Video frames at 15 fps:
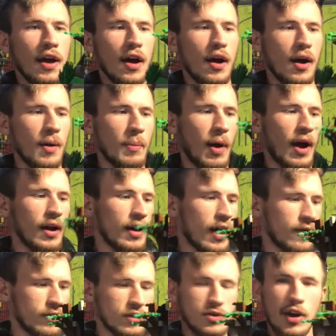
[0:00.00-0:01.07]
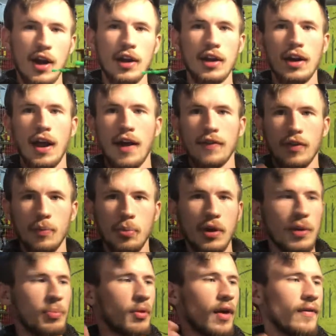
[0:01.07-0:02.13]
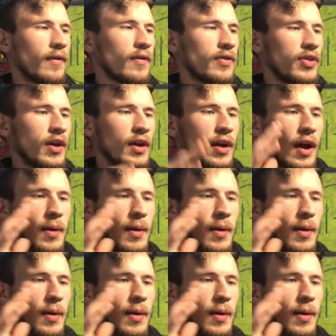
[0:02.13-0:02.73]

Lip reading: I have the dragon, I have the people, I have everything.